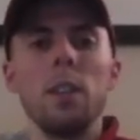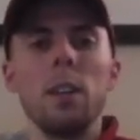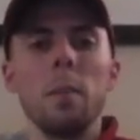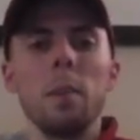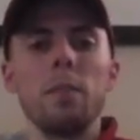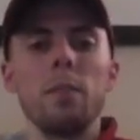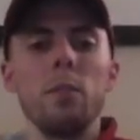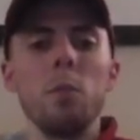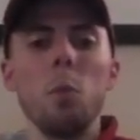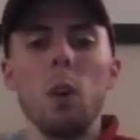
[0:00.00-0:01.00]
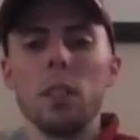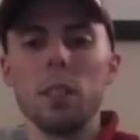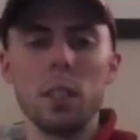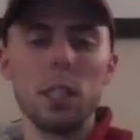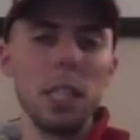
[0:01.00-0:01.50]
If you want
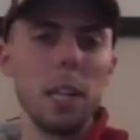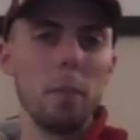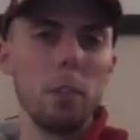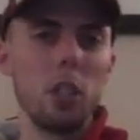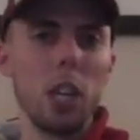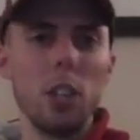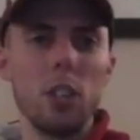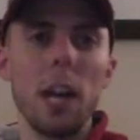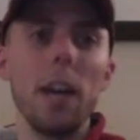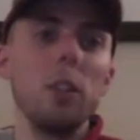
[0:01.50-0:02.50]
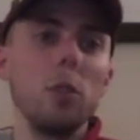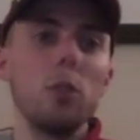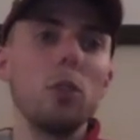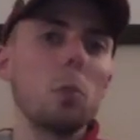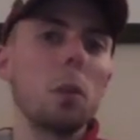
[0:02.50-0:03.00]
as a DM to change that and you
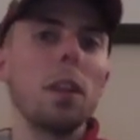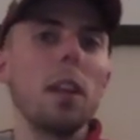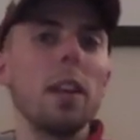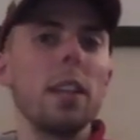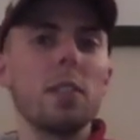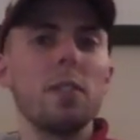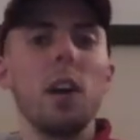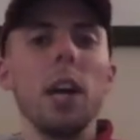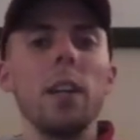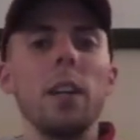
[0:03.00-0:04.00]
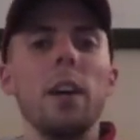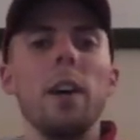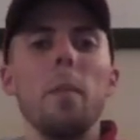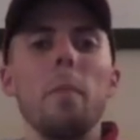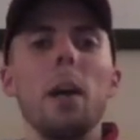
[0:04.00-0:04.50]
choose where they land, that's fine,
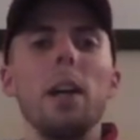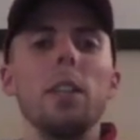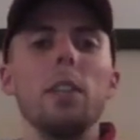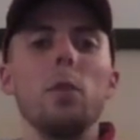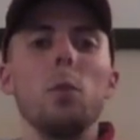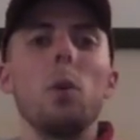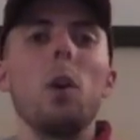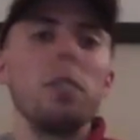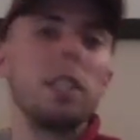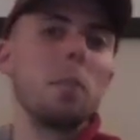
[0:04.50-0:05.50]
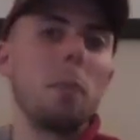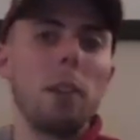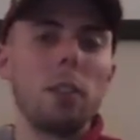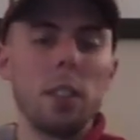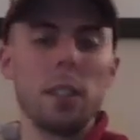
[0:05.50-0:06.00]
but you are
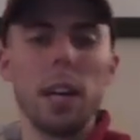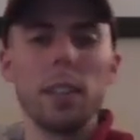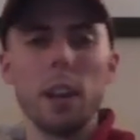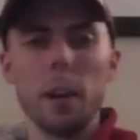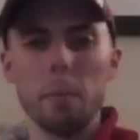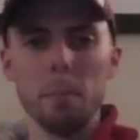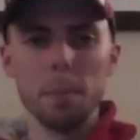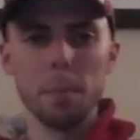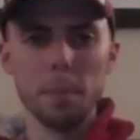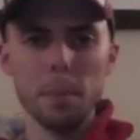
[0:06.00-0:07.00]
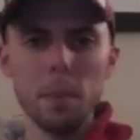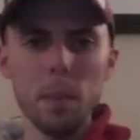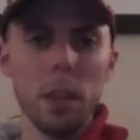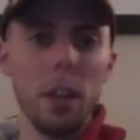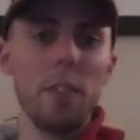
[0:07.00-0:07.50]
dismounted at that time.
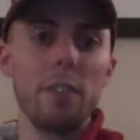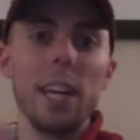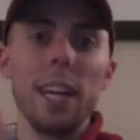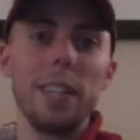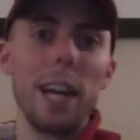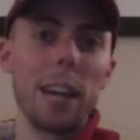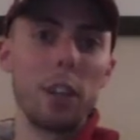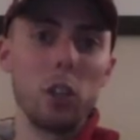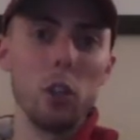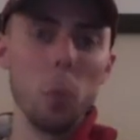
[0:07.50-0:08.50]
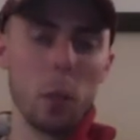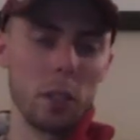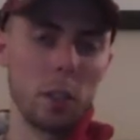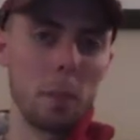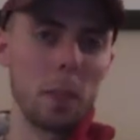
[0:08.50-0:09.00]
If they attack you with
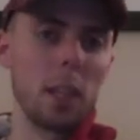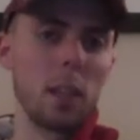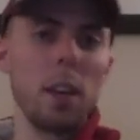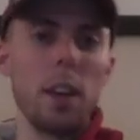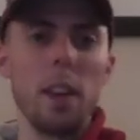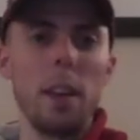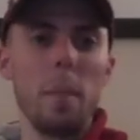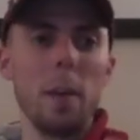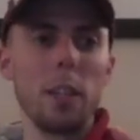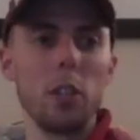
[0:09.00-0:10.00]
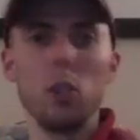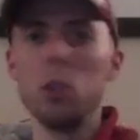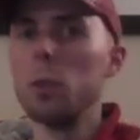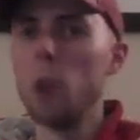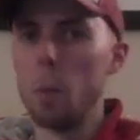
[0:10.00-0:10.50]
something that makes
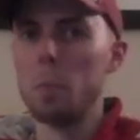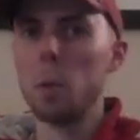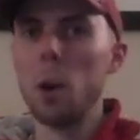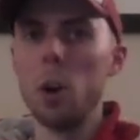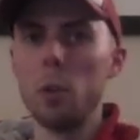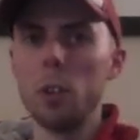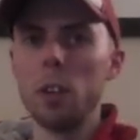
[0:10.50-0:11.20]
you go prone,